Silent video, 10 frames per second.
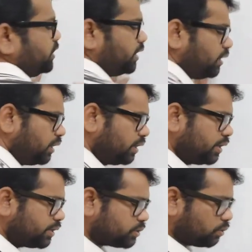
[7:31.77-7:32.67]
Children,
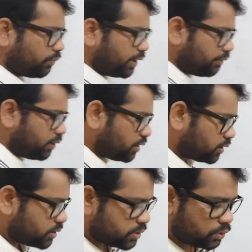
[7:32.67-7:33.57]
so
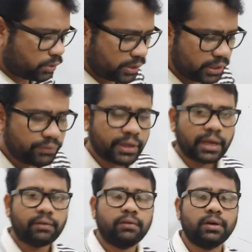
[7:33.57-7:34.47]
whenever, so here we
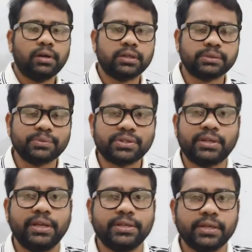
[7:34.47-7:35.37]
have some
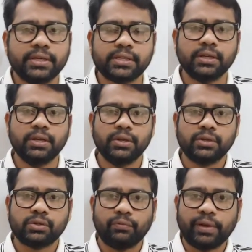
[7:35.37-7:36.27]
stages.
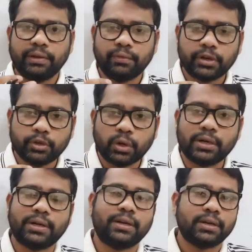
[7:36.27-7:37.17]
So whenever you
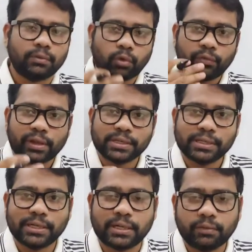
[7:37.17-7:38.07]
are, what we can
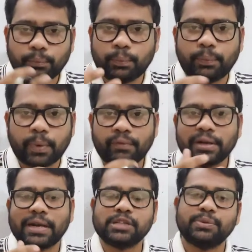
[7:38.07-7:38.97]
say,
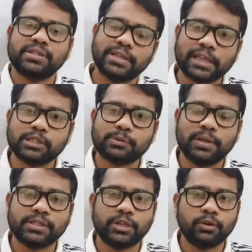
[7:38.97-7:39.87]
power transmission is taking
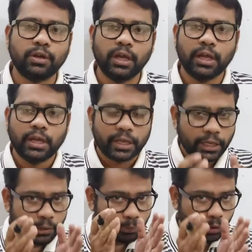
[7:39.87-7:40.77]
place, you know,
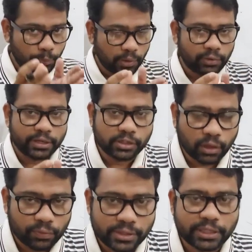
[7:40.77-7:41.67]
input power is
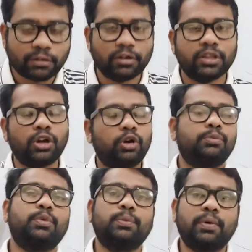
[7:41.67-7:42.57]
always equal to the
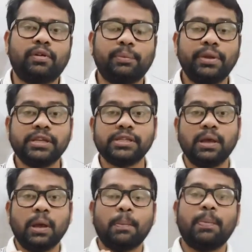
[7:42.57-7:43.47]
output power. Means
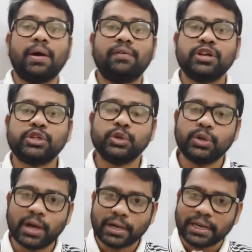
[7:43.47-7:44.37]
power should
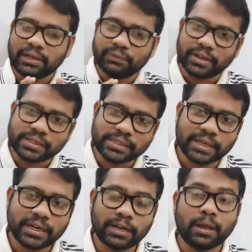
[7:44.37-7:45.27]
not get
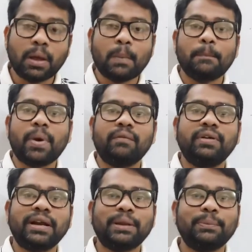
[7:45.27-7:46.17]
wasted.
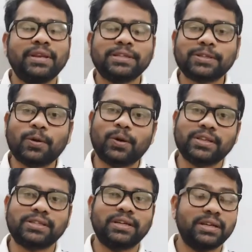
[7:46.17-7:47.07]
Power remains
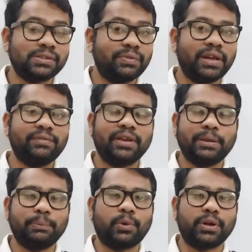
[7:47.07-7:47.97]
constant. It's very, very
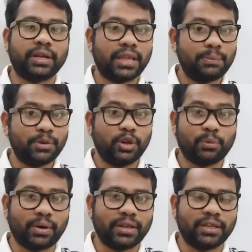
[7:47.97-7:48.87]
important. Keep in
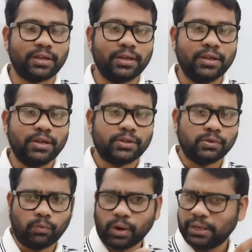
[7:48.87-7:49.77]
your mind here.
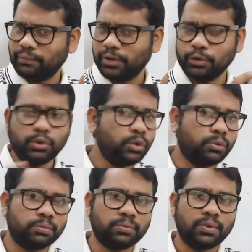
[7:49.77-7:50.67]
So whatever you
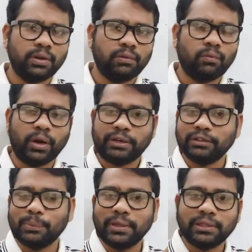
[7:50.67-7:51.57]
do, whatever
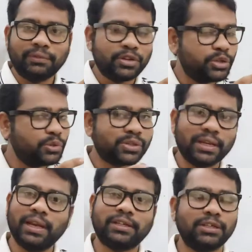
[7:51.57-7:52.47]
the method which you
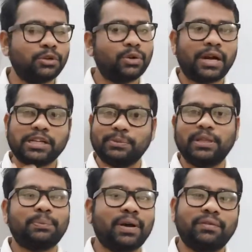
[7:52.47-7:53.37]
select to transmit
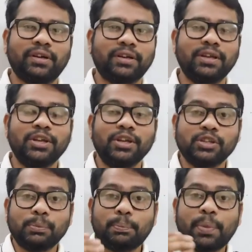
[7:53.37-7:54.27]
the power,
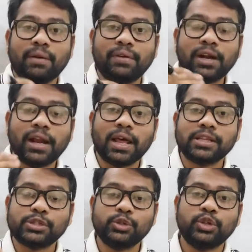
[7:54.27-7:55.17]
so power
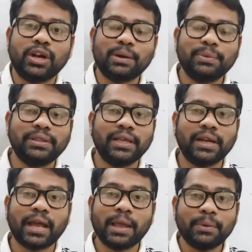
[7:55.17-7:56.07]
loss should not be
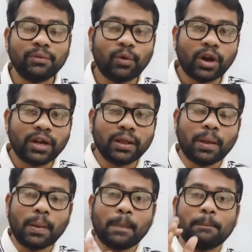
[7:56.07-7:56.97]
there. I mean
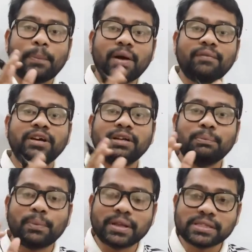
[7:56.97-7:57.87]
what?
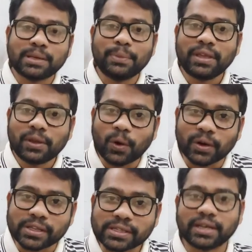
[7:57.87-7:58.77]
Power must be
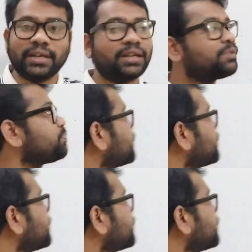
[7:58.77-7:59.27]
constant.